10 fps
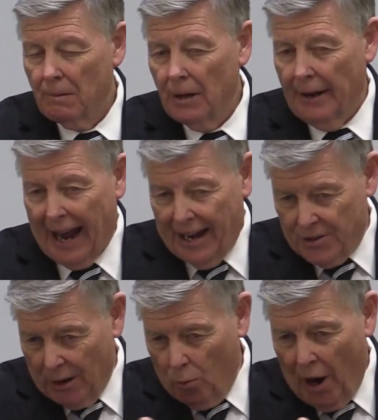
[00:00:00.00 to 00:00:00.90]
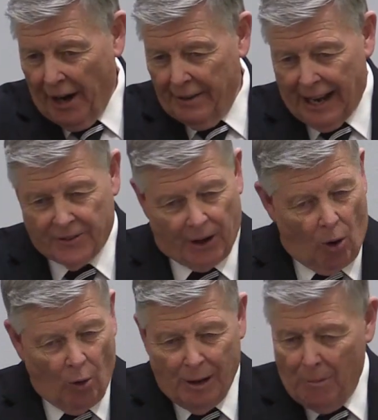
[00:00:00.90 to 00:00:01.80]
And that is the one. That's the
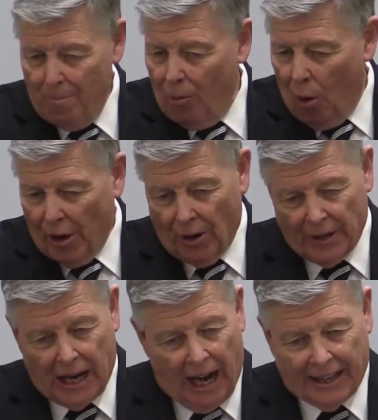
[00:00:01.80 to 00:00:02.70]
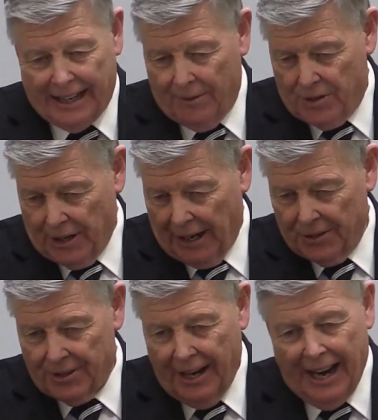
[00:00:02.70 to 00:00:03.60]
only memorial God gives
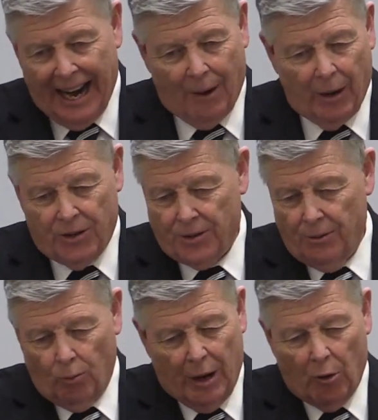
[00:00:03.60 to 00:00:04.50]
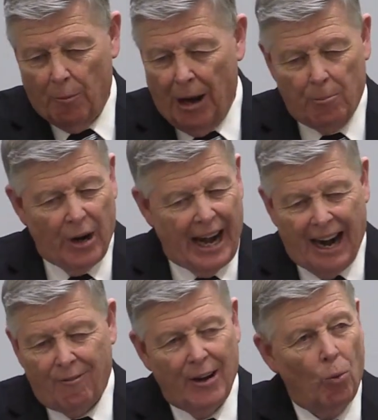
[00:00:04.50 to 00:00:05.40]
us, and we we remember it
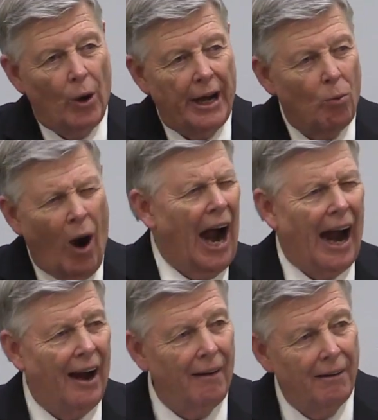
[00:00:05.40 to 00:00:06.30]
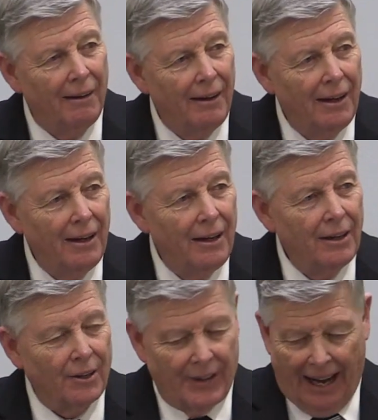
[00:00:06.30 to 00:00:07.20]
every week. Why?
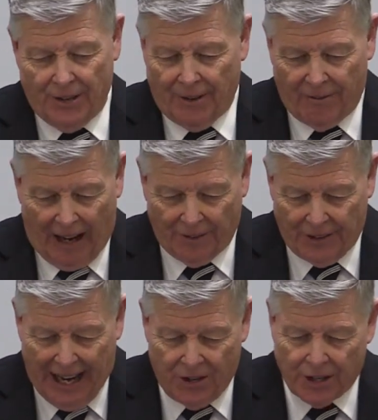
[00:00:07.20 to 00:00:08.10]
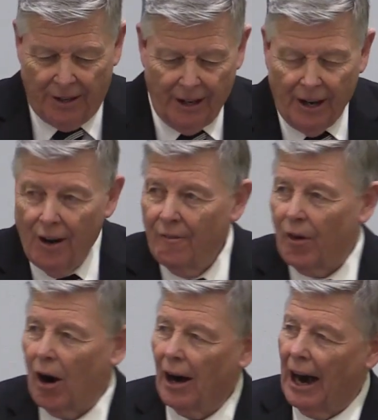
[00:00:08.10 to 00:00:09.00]
Because that is the foundation
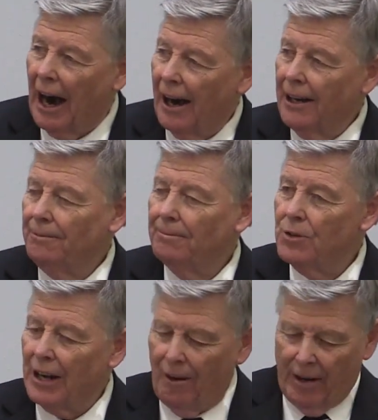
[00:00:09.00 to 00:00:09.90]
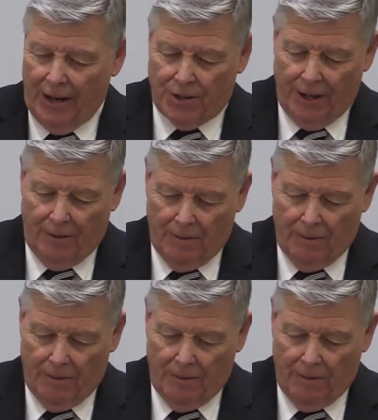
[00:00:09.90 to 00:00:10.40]
for our salvation.